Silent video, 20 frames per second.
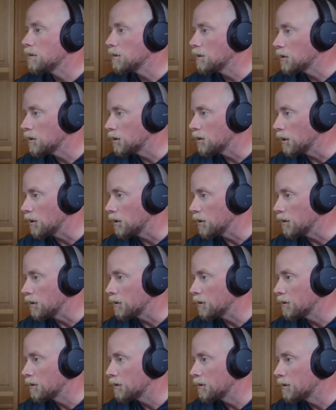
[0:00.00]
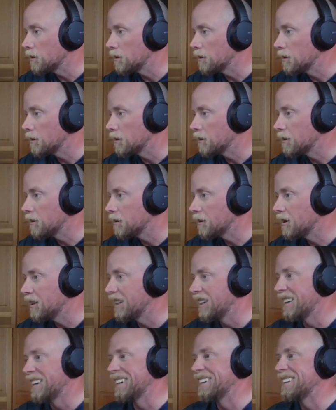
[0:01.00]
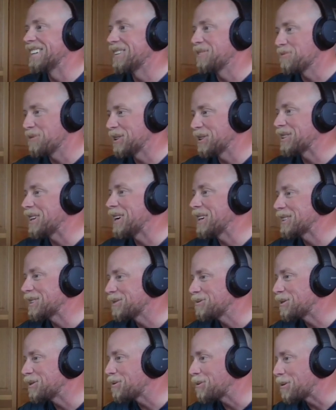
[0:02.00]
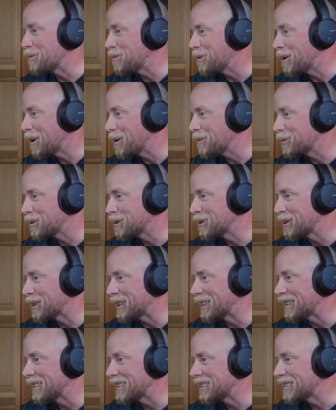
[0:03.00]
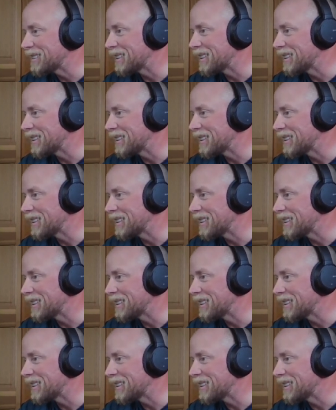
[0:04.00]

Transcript: So, yeah, it was awesome and horrible. All right, I'm just looking at this.